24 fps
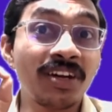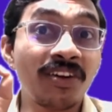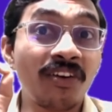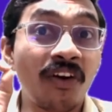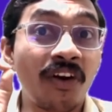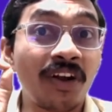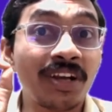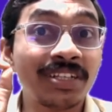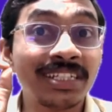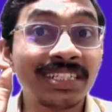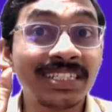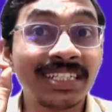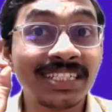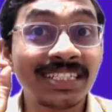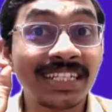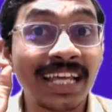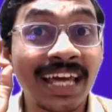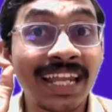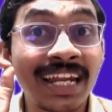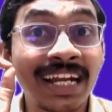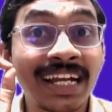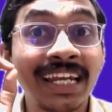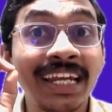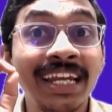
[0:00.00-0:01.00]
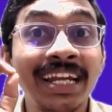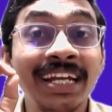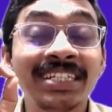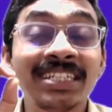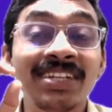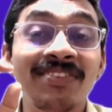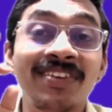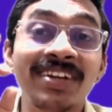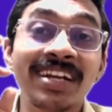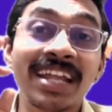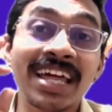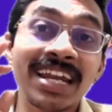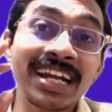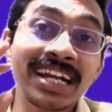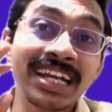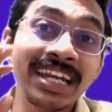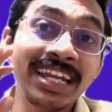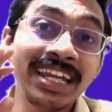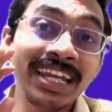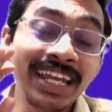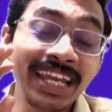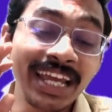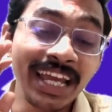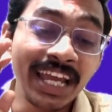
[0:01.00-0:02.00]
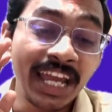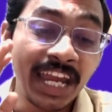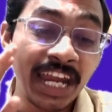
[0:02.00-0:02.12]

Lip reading: consciousness directly itself and directly,